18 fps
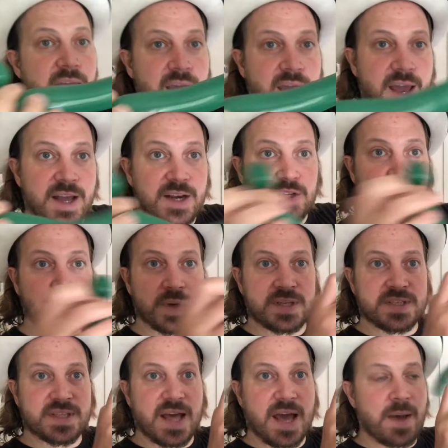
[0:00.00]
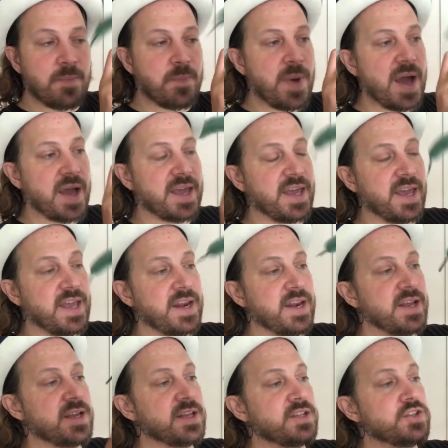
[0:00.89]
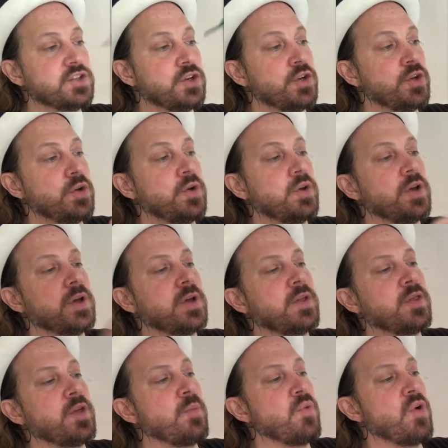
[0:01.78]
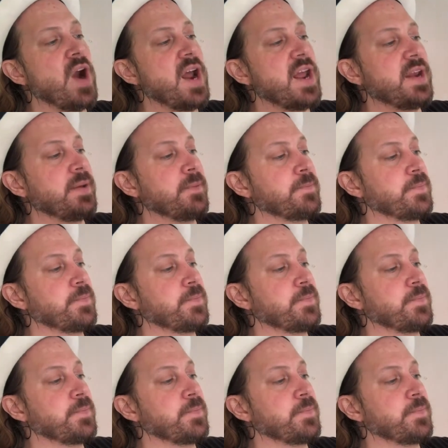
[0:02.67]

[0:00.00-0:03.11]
and twist that back in to the braid.